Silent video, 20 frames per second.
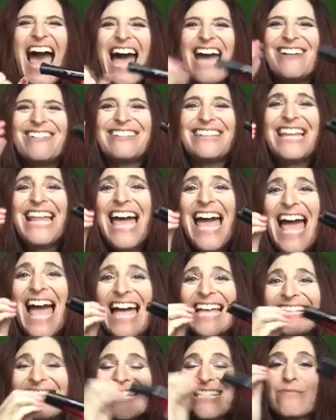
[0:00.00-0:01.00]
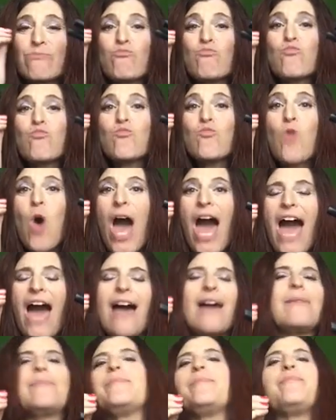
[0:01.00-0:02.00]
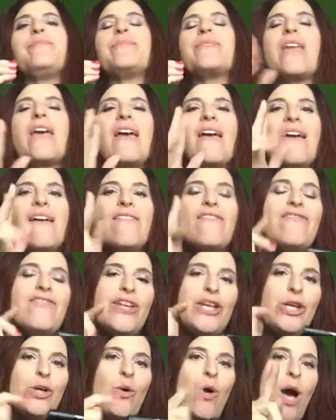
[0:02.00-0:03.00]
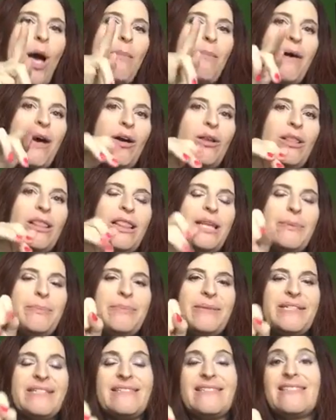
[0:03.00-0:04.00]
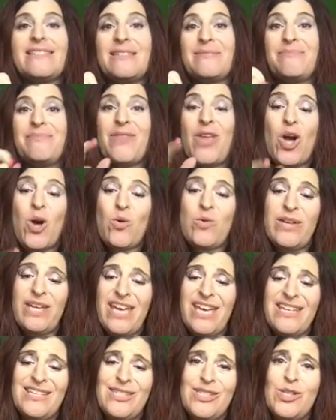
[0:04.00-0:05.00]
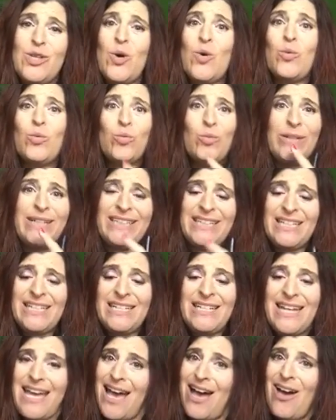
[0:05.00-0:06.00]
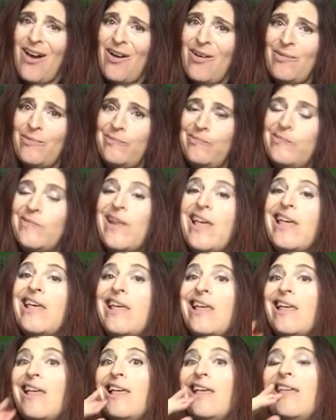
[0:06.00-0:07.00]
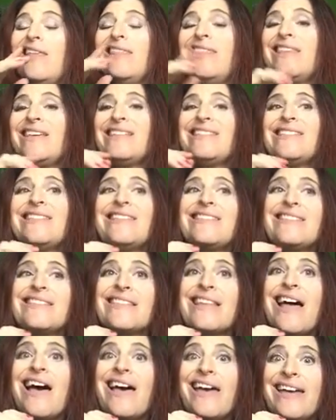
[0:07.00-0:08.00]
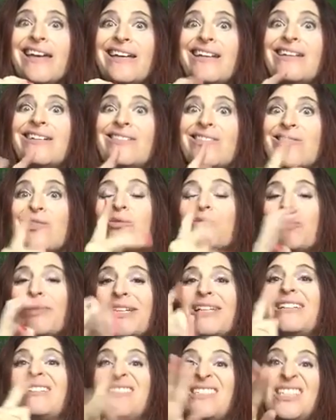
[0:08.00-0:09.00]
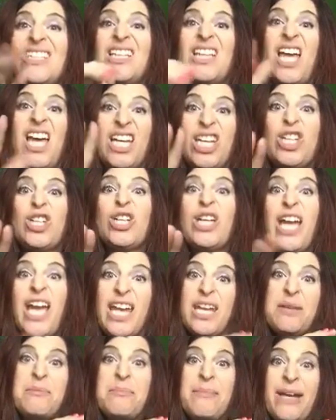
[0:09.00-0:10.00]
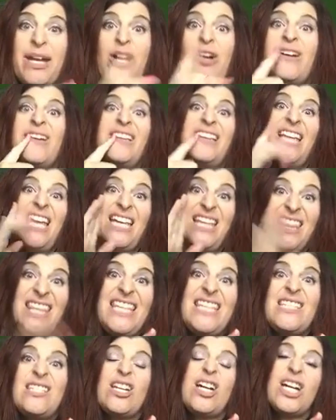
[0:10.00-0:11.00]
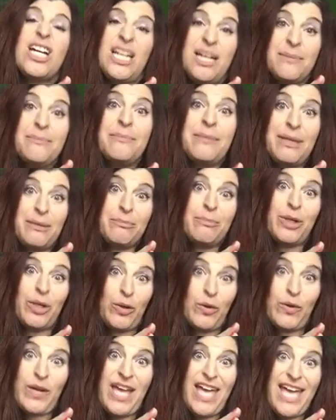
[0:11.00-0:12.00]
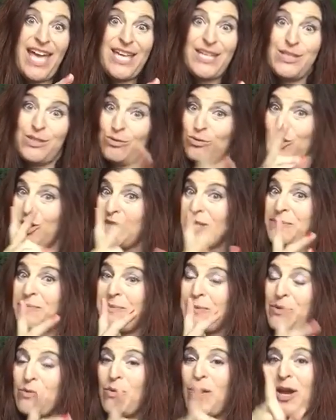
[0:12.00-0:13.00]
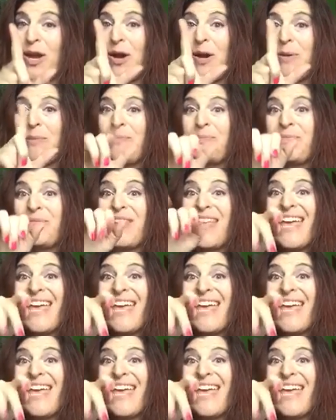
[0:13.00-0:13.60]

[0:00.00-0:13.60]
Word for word: our last mwah, video about lippies. Okay, so really now, this is like the real deal, like you're getting married. Like these are commitment, okay? So just beware.